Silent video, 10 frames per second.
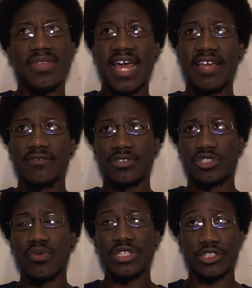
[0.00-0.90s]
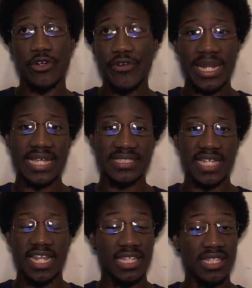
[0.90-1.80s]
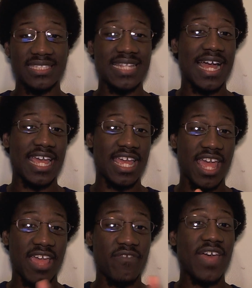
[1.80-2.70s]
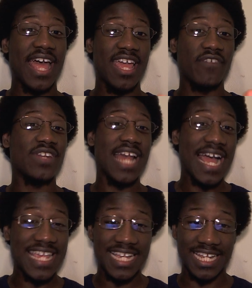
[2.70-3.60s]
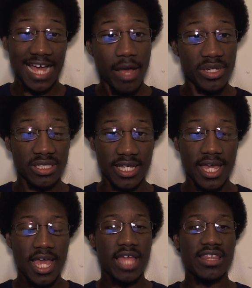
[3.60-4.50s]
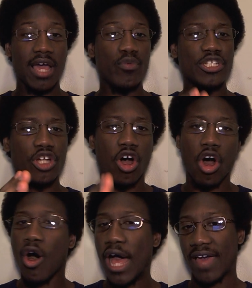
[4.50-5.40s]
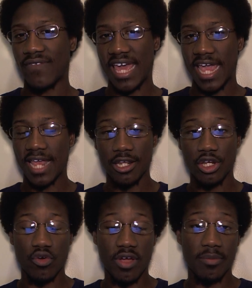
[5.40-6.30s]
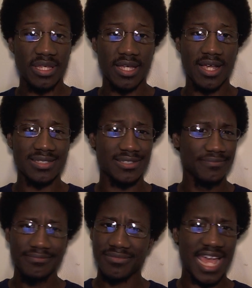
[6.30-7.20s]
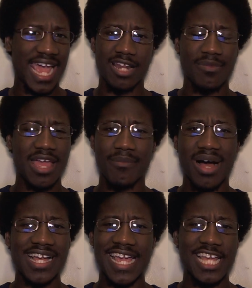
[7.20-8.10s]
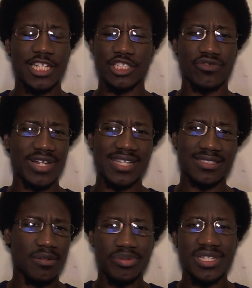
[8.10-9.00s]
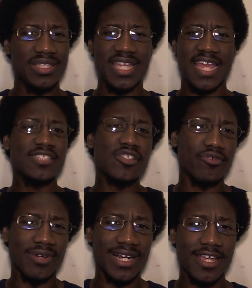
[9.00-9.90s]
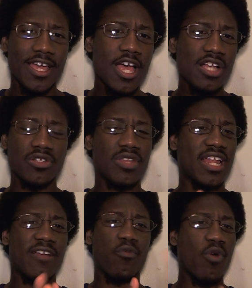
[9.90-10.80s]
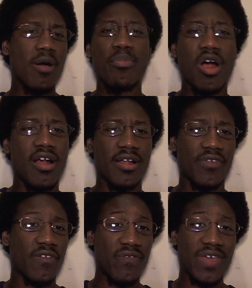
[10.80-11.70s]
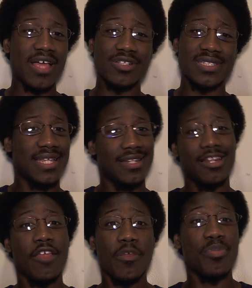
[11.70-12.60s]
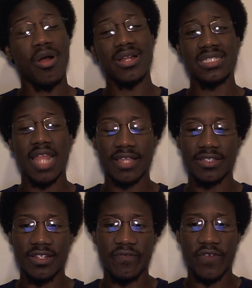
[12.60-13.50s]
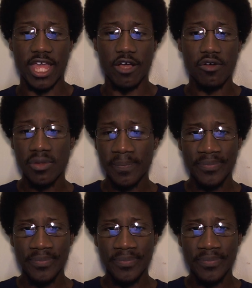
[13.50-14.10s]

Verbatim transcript: that, to a certain extent, at least not if if not economically, that we should all have a hand in doing because the anime and manga industry is completely integrated so that if one part of it fails, then another part is likely to fail.